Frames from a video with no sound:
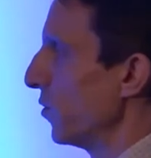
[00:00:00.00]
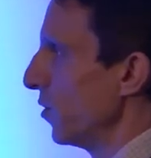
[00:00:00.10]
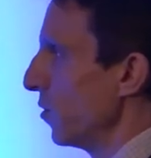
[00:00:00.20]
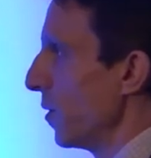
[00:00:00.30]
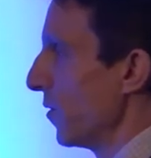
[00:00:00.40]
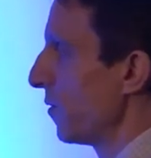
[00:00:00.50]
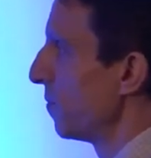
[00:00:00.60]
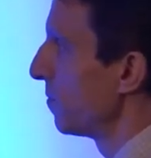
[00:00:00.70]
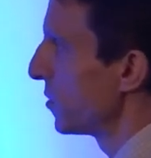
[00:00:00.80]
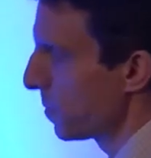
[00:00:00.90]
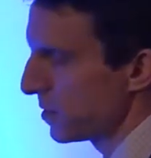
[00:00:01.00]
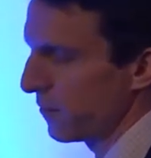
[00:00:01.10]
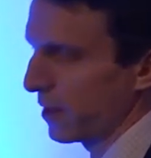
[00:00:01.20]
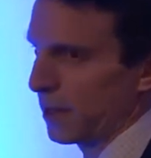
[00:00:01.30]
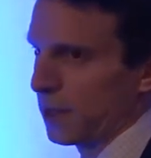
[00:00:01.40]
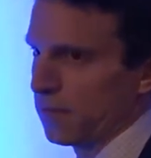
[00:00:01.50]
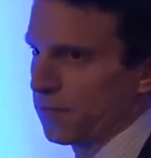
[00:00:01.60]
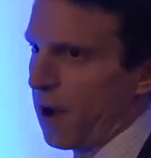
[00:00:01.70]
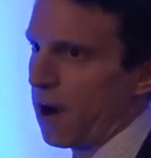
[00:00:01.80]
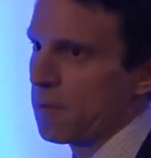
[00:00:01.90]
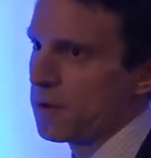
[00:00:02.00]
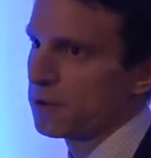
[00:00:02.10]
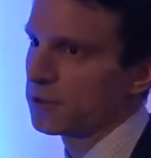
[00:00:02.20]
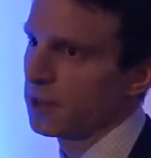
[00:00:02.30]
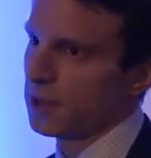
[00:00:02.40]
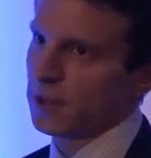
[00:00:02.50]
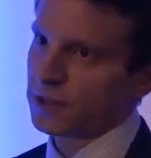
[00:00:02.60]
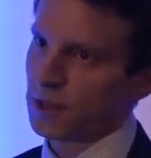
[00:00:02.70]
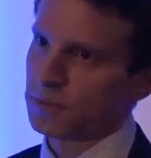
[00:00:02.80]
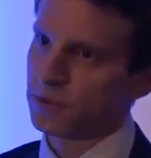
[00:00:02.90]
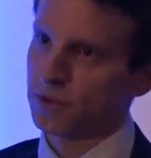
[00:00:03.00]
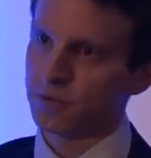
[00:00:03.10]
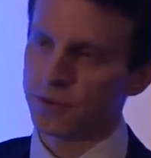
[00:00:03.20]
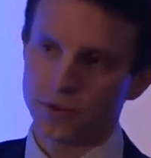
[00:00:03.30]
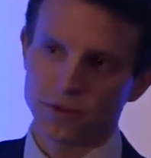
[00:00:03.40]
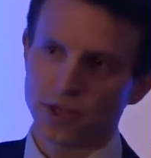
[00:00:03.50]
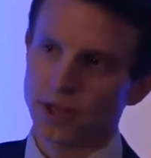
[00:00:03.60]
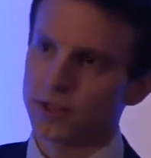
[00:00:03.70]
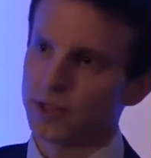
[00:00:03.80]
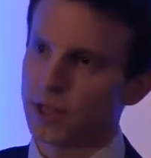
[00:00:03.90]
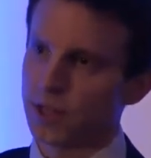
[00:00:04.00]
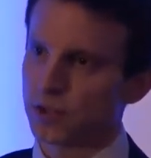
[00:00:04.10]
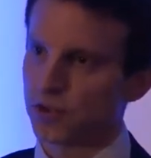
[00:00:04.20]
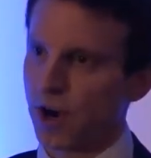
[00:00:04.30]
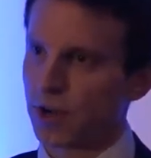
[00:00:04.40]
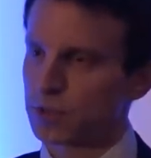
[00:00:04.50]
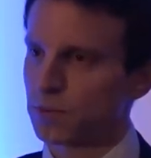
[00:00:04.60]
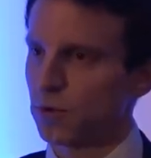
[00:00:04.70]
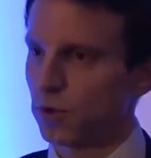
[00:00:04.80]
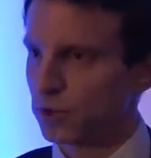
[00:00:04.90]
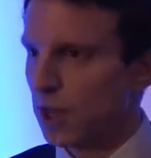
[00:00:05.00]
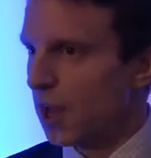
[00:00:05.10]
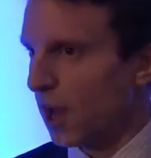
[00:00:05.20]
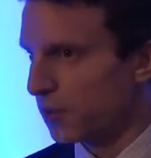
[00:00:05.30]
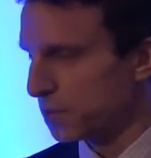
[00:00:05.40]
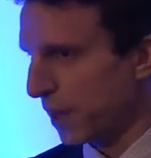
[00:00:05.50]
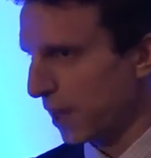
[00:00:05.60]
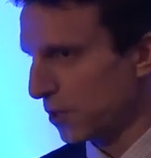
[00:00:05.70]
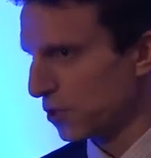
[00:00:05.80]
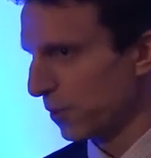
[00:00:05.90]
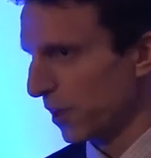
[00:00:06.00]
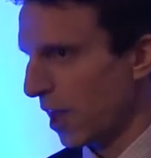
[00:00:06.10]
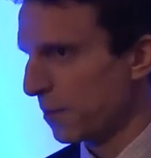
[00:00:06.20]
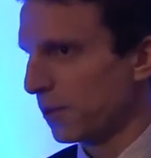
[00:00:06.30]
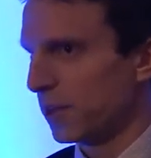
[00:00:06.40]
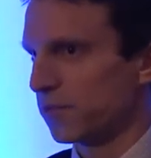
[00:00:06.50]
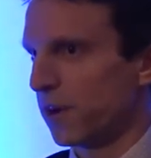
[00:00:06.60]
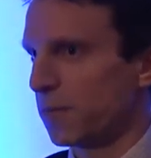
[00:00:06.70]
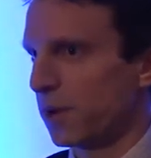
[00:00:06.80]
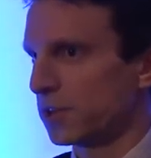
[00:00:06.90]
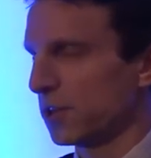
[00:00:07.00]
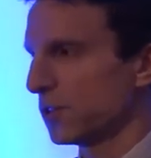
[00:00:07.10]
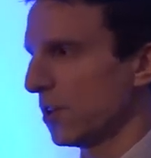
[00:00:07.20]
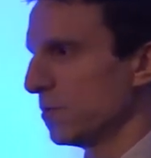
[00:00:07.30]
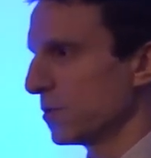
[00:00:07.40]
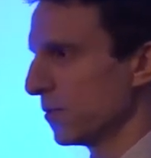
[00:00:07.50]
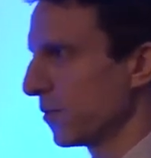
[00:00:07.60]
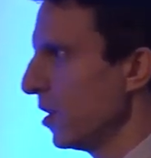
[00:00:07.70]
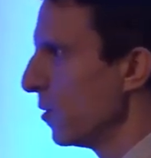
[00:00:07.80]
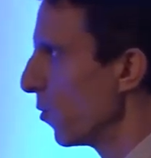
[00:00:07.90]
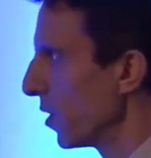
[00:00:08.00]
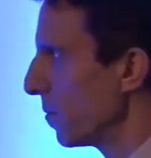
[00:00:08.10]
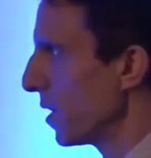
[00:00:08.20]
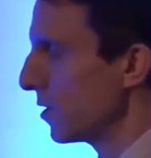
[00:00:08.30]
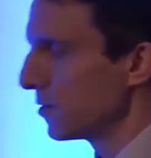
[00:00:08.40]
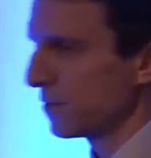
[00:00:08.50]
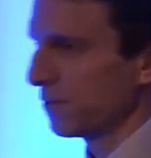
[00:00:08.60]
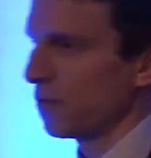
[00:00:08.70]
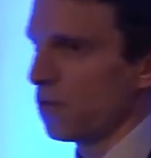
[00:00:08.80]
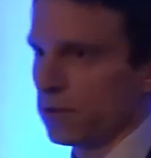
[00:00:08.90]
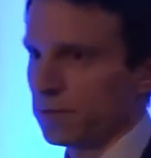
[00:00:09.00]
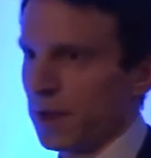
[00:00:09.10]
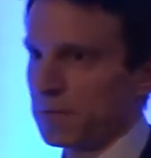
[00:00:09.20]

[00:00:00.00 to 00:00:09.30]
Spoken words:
to do with specifically an environment, some to do with utilities, transport, others making sure we came at this very much in terms of what it means for